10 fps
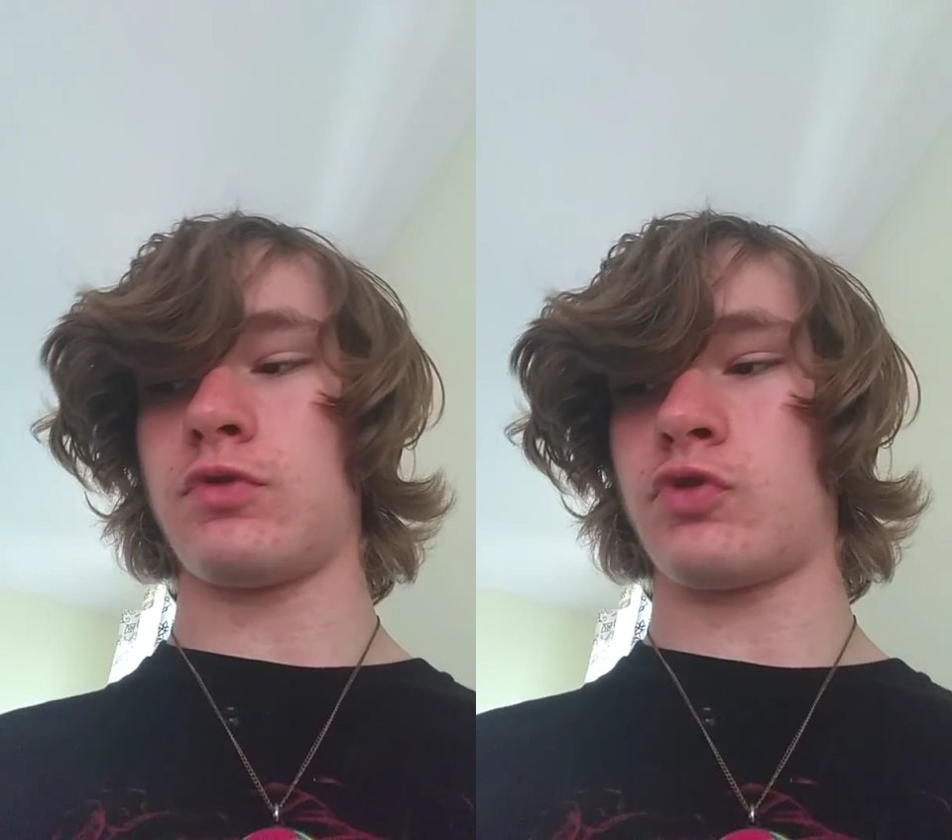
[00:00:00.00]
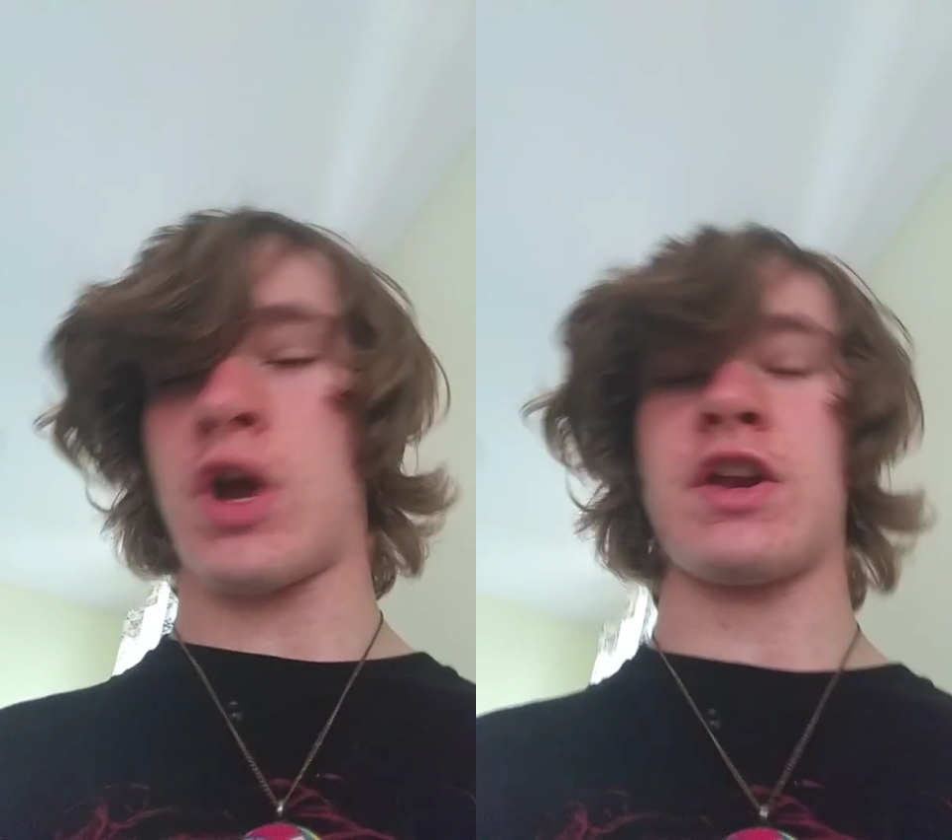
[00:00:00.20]

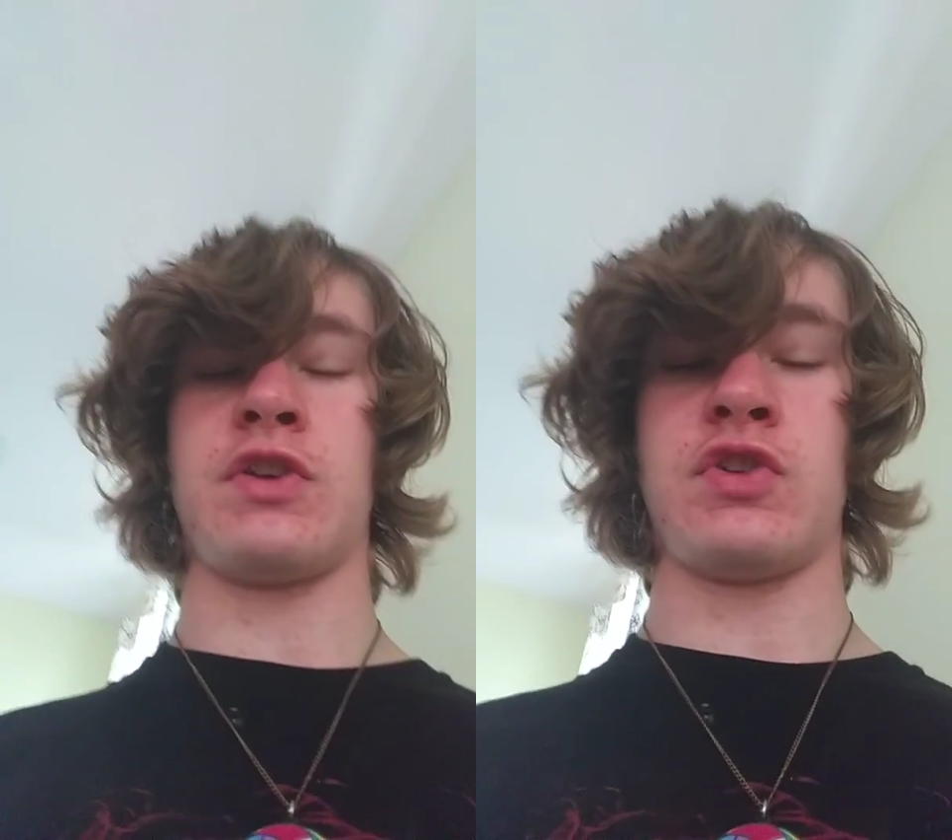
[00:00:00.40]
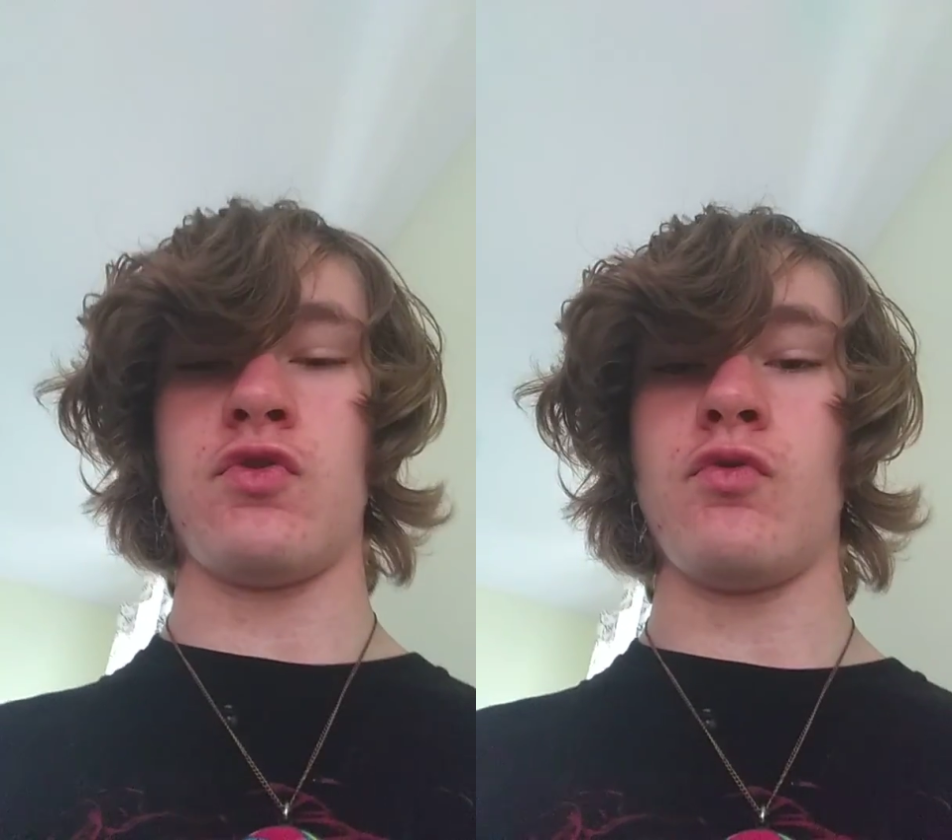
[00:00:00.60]
try to
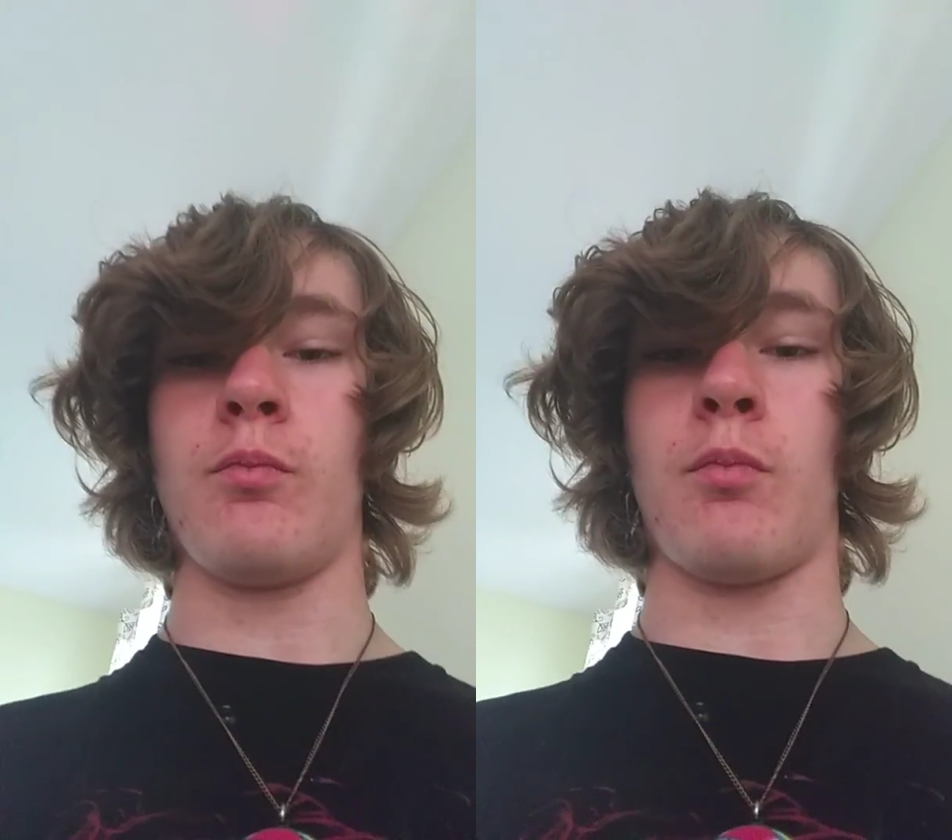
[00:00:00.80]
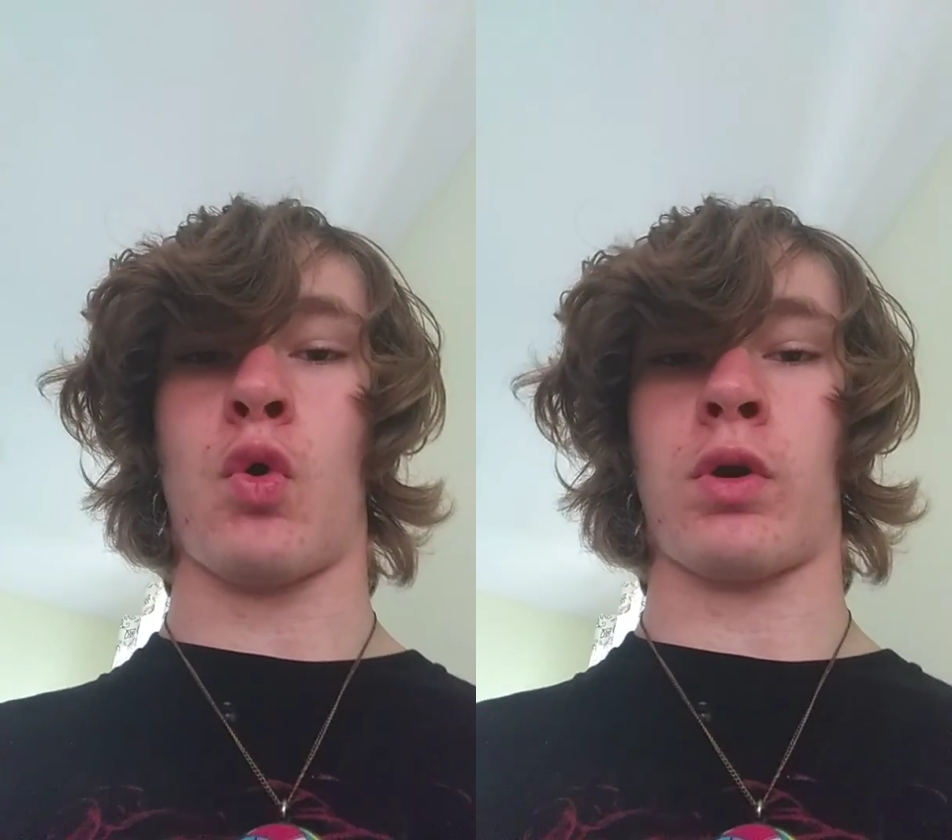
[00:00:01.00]
do
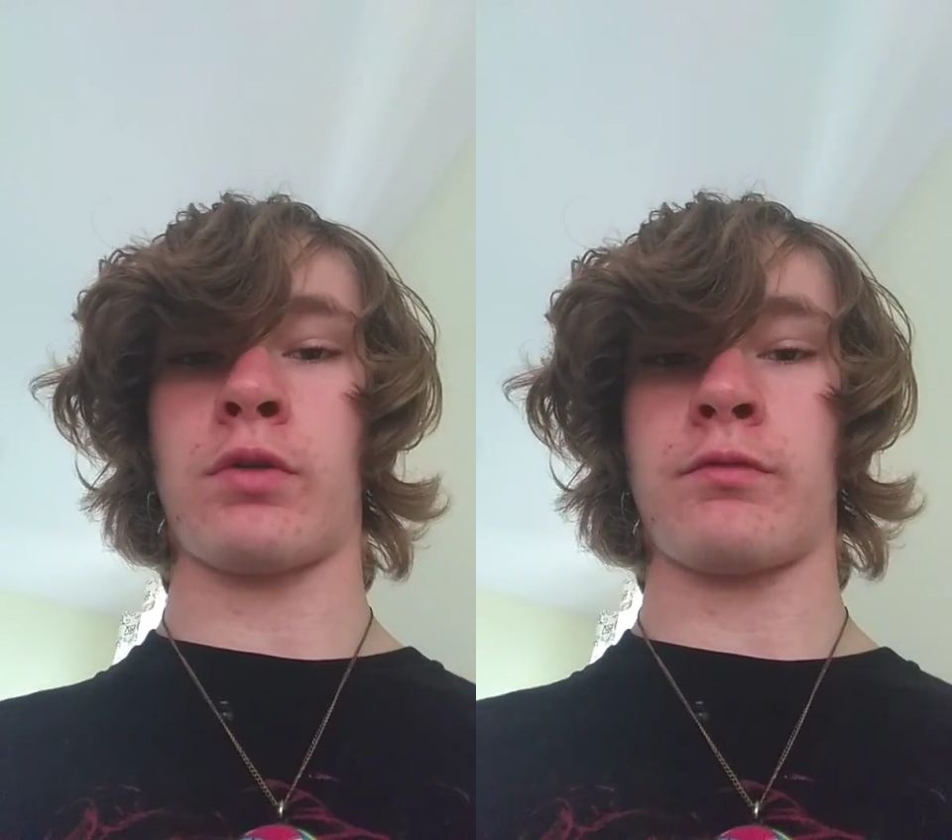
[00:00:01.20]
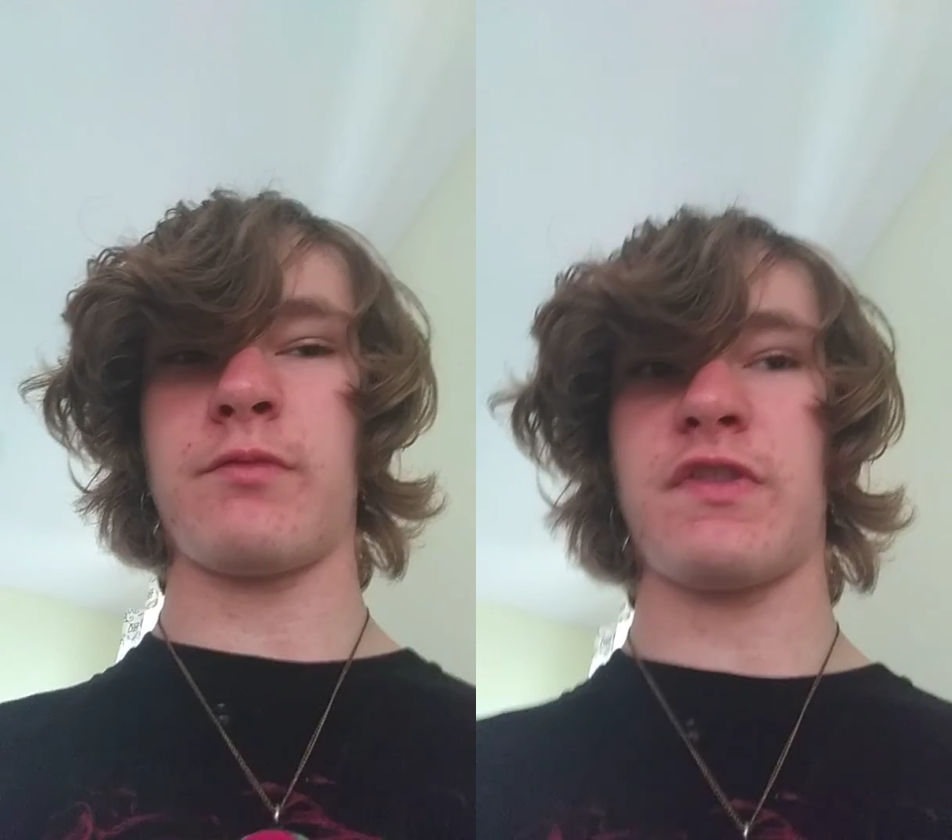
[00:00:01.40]
more